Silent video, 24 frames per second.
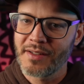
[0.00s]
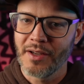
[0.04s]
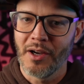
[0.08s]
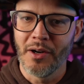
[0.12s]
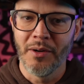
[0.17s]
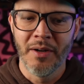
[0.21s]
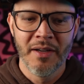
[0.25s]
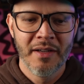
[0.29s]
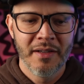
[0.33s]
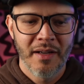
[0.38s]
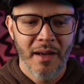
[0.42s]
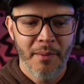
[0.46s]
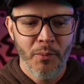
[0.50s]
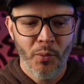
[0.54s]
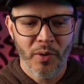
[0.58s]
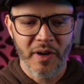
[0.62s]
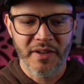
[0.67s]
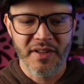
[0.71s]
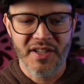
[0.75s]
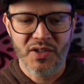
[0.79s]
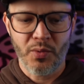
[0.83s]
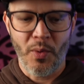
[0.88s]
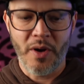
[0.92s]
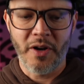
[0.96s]
So
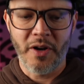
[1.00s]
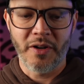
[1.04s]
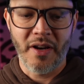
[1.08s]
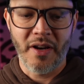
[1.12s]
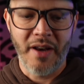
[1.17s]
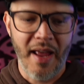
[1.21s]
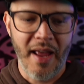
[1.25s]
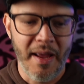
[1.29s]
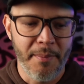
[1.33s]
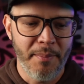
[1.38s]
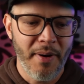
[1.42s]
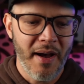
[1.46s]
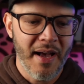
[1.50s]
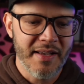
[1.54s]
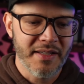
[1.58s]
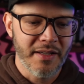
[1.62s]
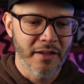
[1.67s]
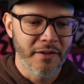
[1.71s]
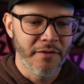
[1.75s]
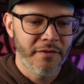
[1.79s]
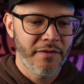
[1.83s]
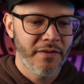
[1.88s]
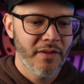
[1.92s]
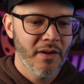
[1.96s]
wearing the sweater today,
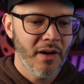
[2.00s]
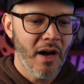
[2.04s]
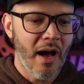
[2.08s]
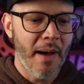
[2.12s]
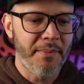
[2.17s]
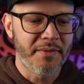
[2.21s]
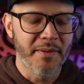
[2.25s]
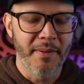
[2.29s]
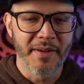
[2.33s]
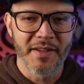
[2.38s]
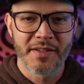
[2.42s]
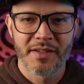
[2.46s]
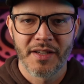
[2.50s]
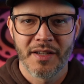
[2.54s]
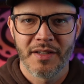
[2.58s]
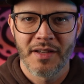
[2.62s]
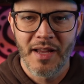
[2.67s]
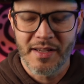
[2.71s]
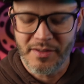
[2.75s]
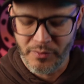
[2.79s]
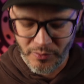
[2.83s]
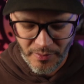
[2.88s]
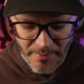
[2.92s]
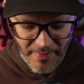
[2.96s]
positive optimist,
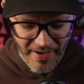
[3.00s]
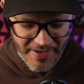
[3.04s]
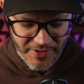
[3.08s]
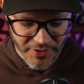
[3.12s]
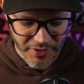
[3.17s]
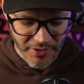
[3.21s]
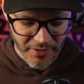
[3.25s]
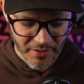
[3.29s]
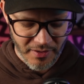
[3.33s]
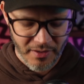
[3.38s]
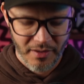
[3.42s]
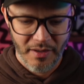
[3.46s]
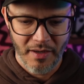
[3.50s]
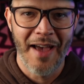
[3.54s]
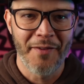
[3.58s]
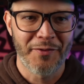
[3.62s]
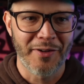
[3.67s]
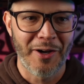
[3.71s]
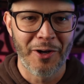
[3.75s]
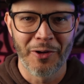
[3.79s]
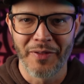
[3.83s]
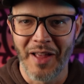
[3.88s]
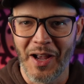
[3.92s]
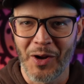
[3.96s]
as a reminder.
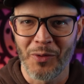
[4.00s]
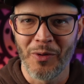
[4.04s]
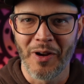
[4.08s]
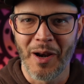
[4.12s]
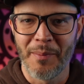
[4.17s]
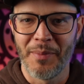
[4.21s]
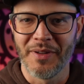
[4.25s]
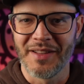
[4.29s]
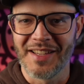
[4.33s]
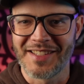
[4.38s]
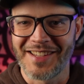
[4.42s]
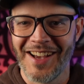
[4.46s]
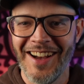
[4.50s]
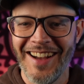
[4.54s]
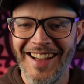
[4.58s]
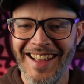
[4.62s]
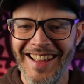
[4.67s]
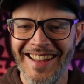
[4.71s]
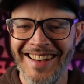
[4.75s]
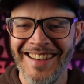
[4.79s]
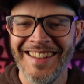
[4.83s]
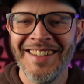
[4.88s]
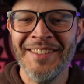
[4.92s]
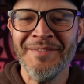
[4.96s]
After I heard that quote, I put this
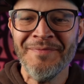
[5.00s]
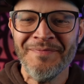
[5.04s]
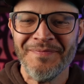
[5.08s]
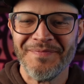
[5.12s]
on.